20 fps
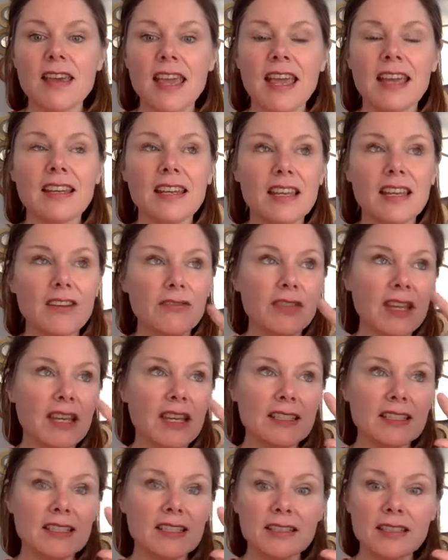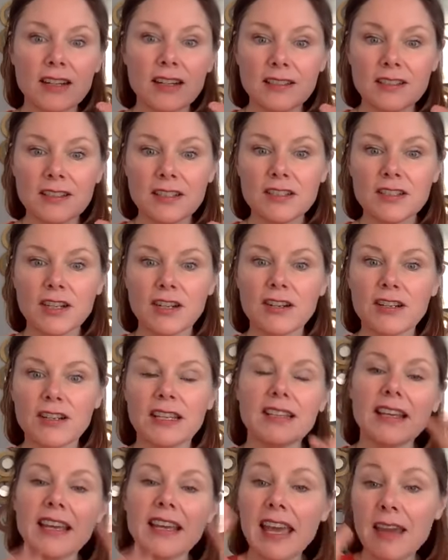And if they start to turn
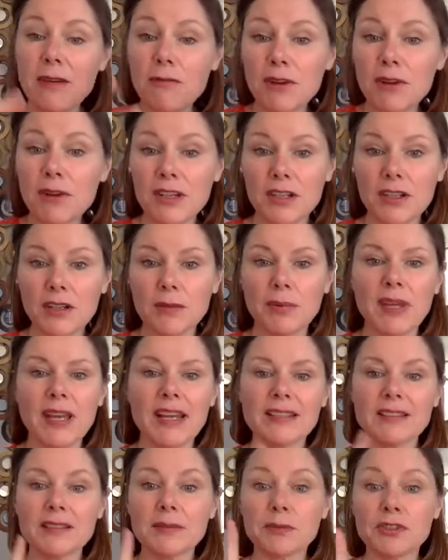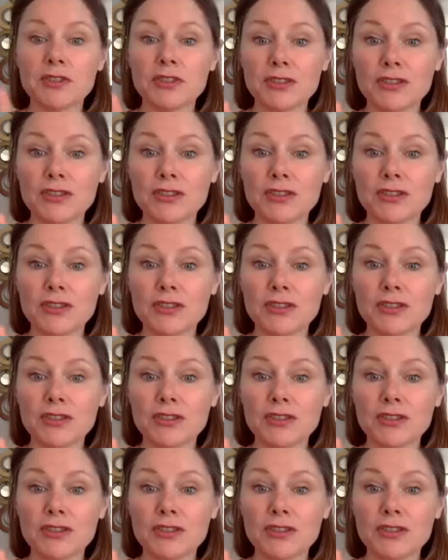it, like, hey, what are your plans?